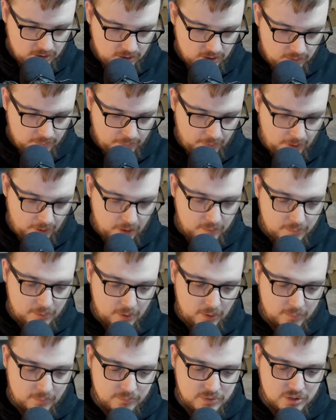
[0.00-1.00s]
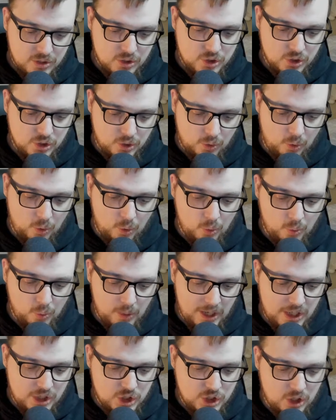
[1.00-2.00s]
Button prompts should
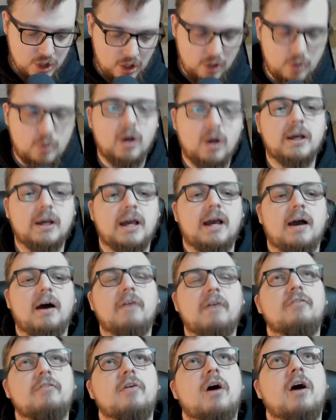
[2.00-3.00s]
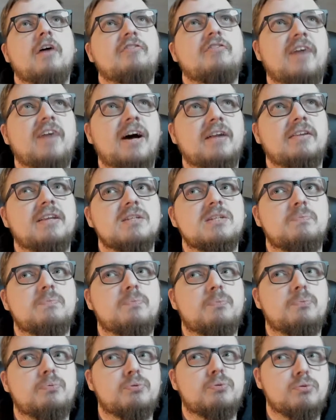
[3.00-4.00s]
always show. Okay, I found this
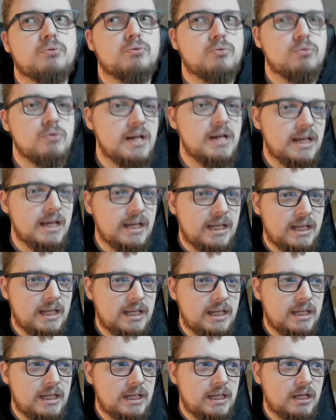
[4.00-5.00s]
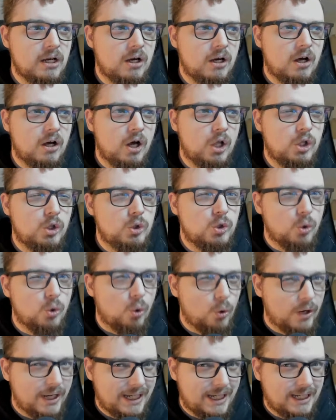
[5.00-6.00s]
pretty
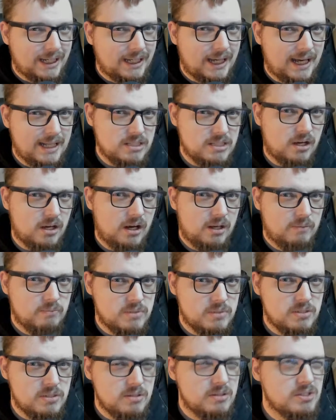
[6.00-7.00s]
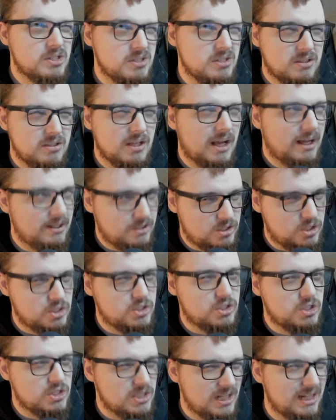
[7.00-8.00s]
annoying at times.
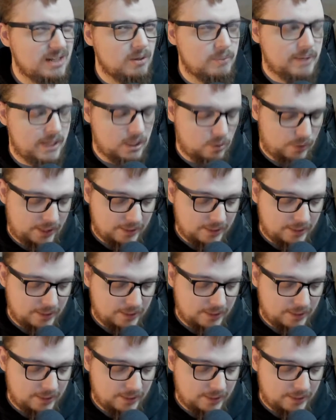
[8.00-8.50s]
Just a little bit annoying.